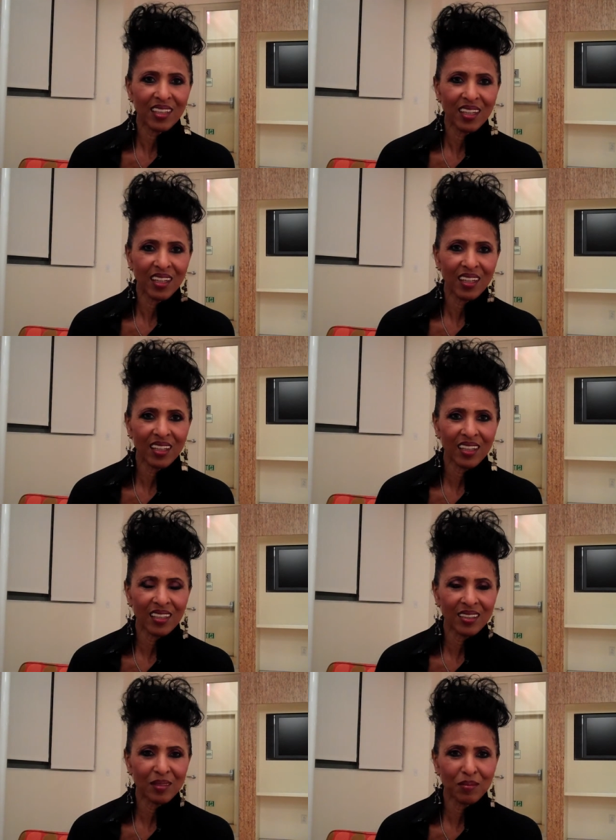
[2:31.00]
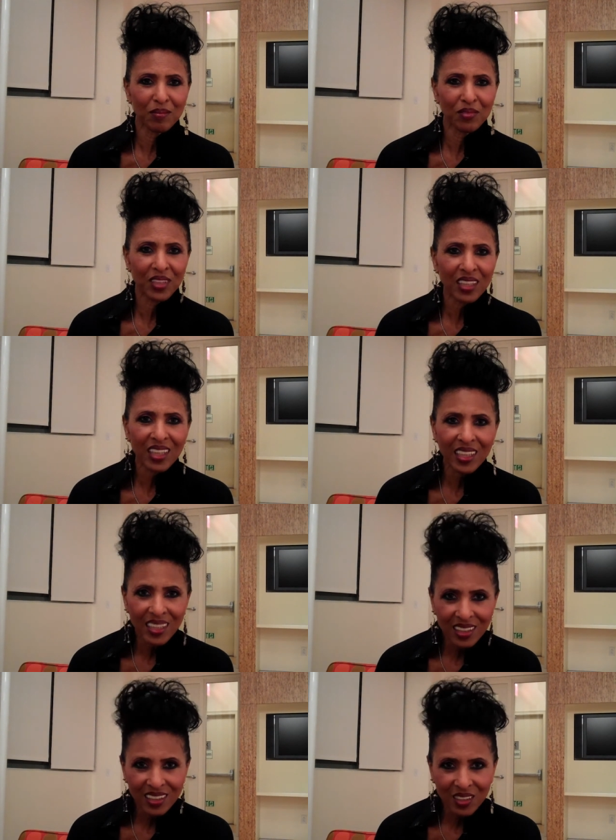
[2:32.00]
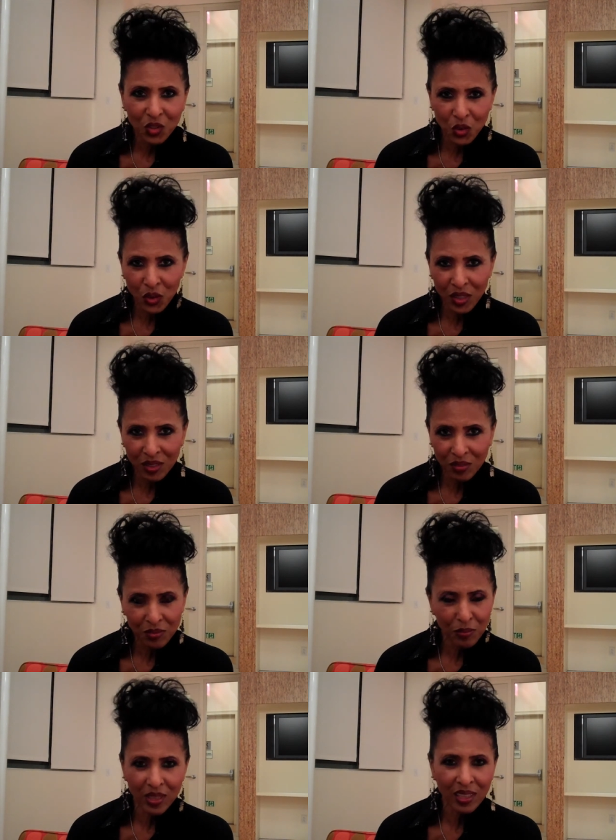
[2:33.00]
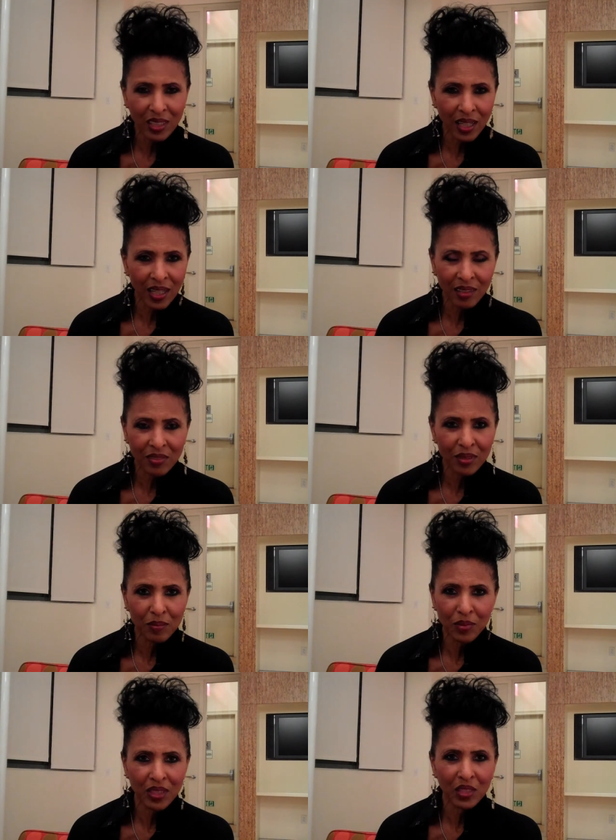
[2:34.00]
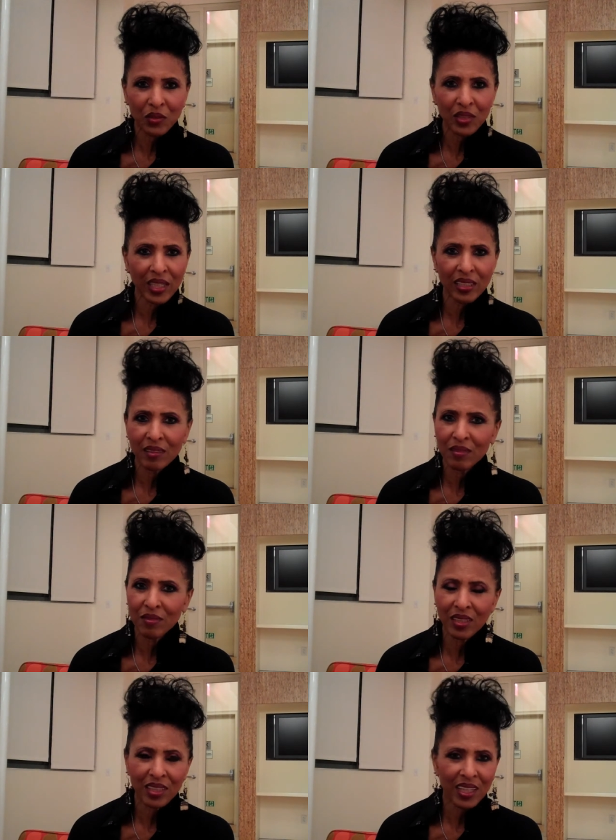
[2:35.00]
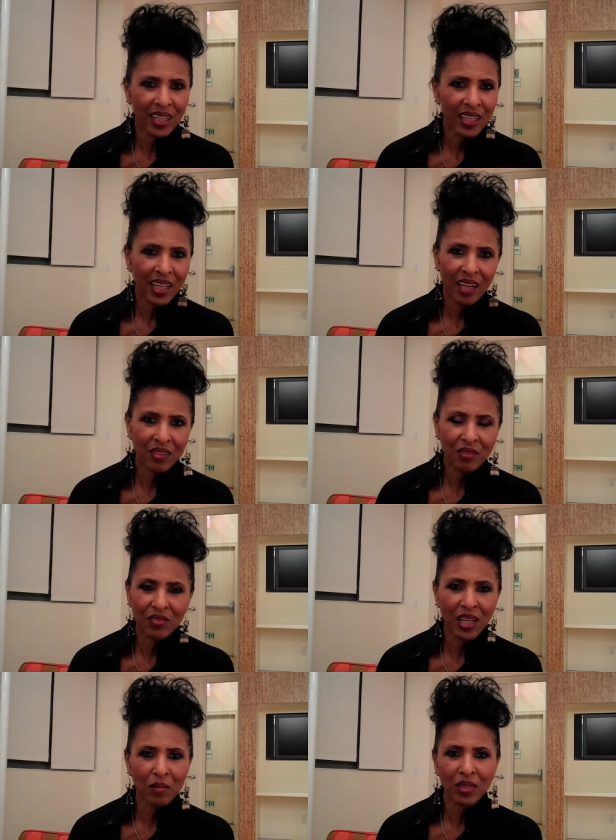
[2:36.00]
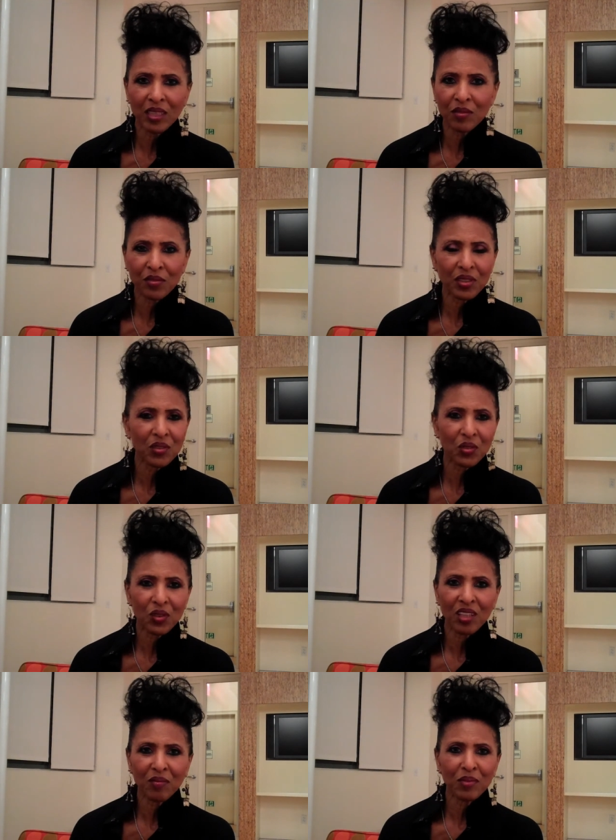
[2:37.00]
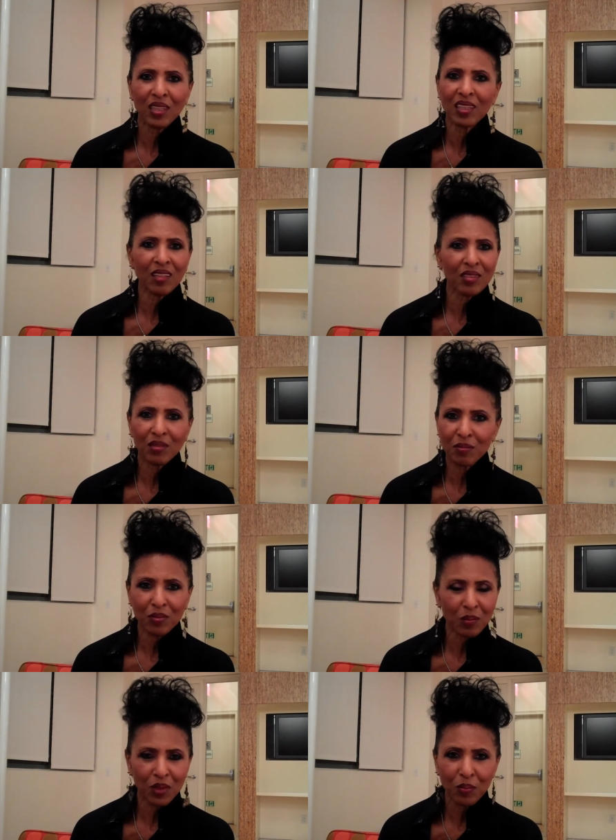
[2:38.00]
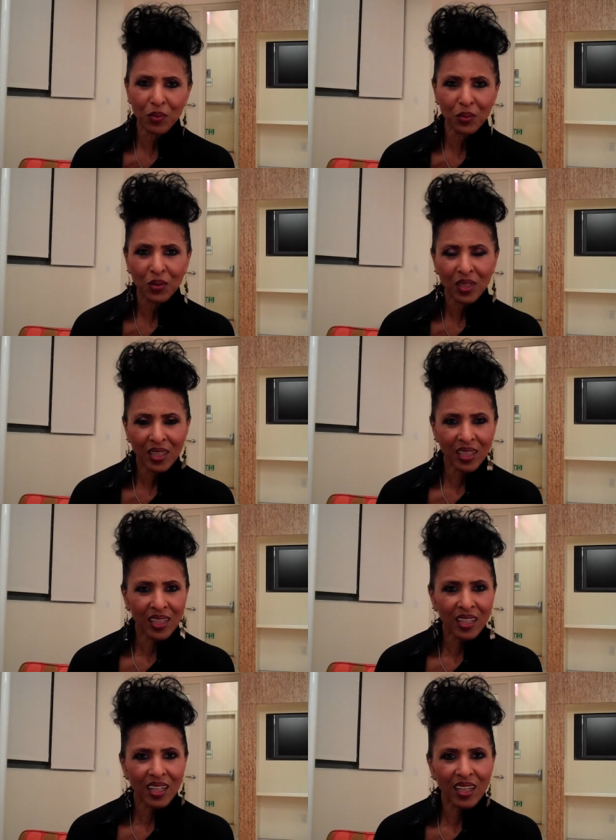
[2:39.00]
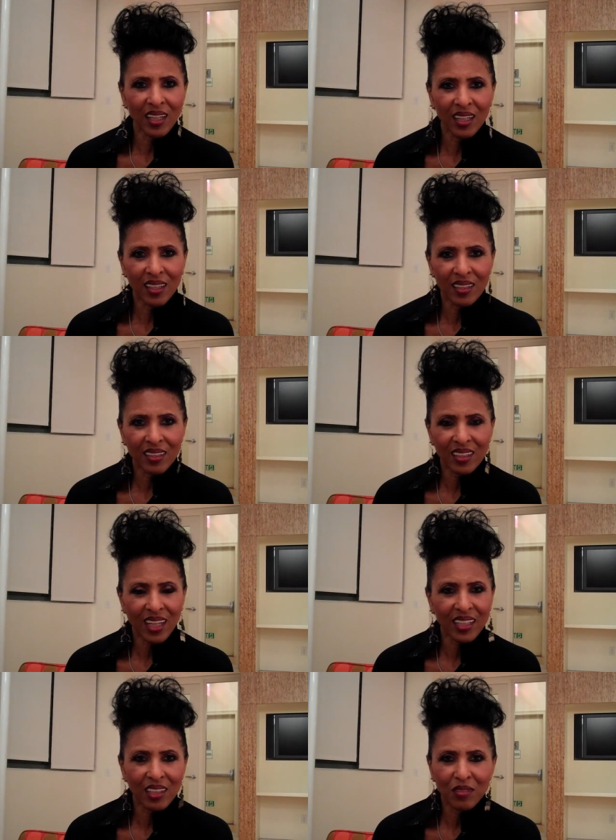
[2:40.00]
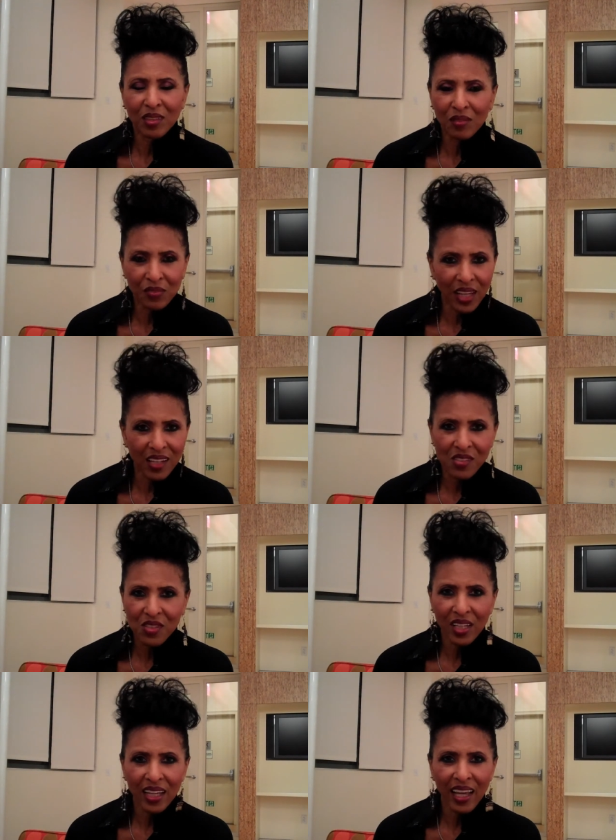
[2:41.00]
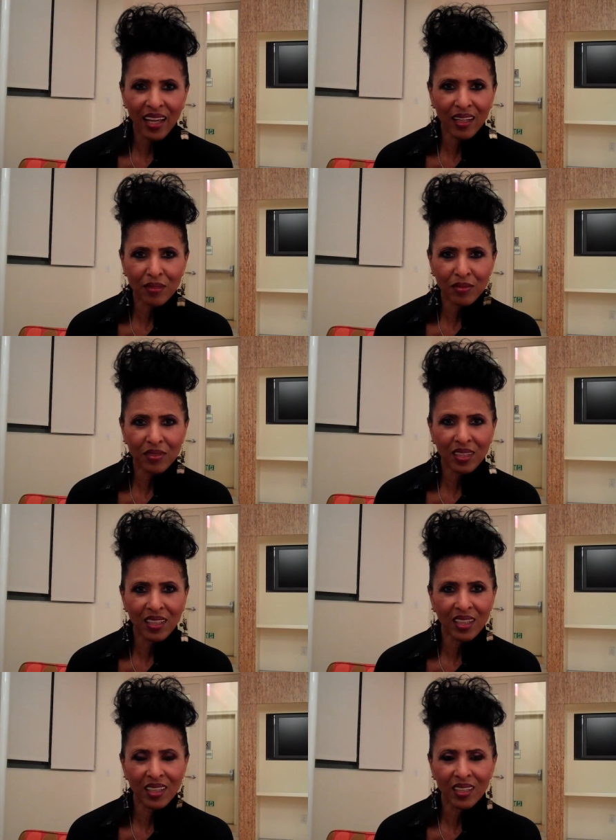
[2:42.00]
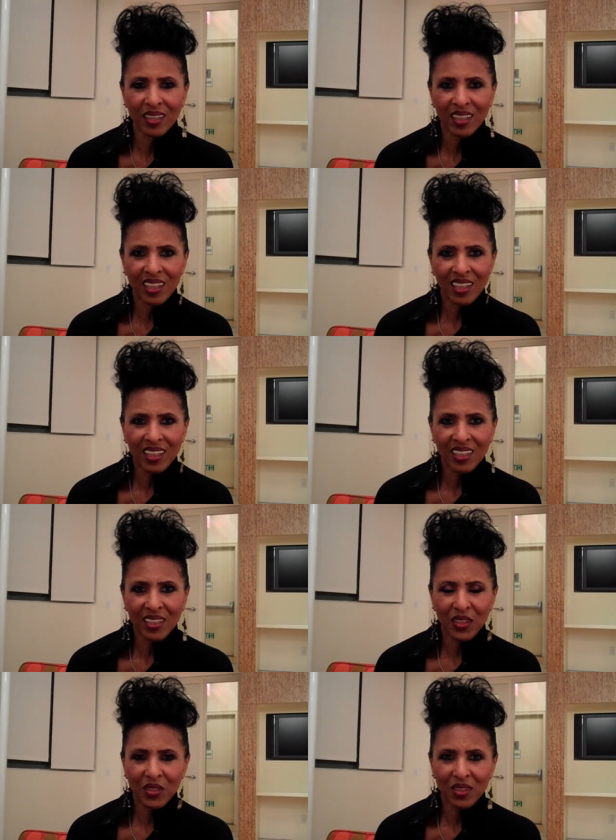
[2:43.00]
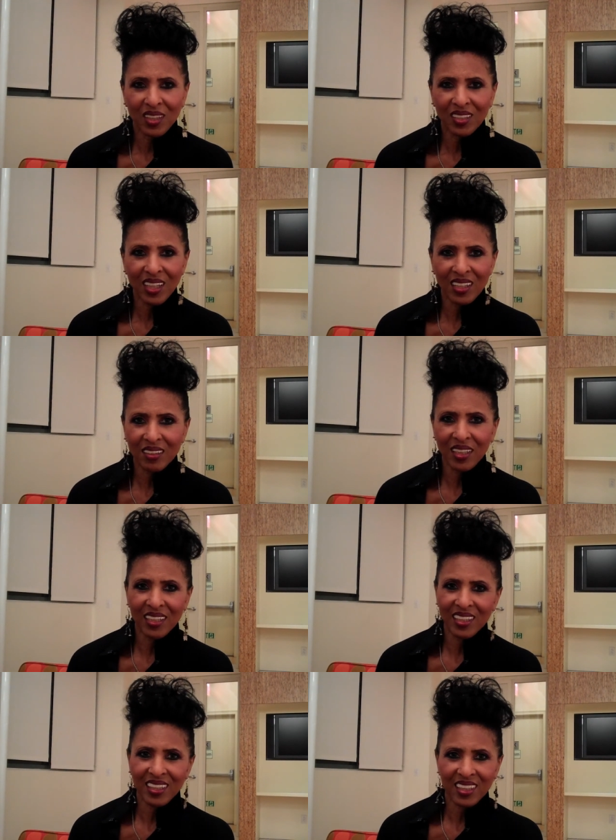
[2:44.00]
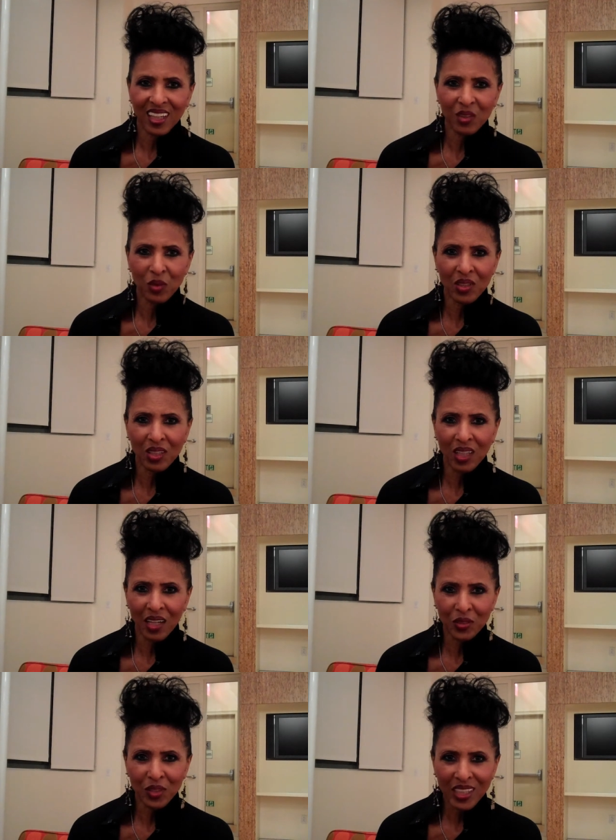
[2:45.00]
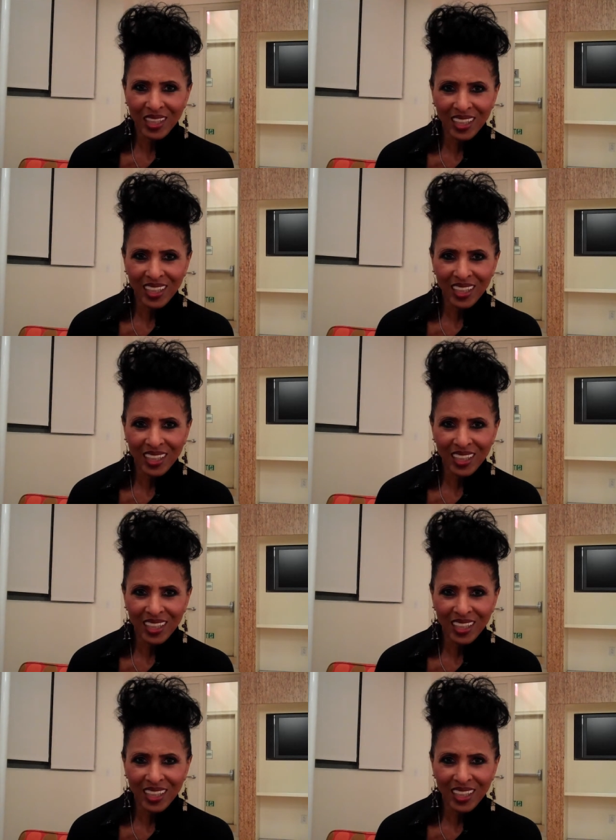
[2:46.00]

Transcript: uh, feeling, the joy of mm-hmm. being alive and being creative and having family and friends who love me and loving the people uh, that I love and the fans that I have, uh, you know, it's kind of like I won the lottery.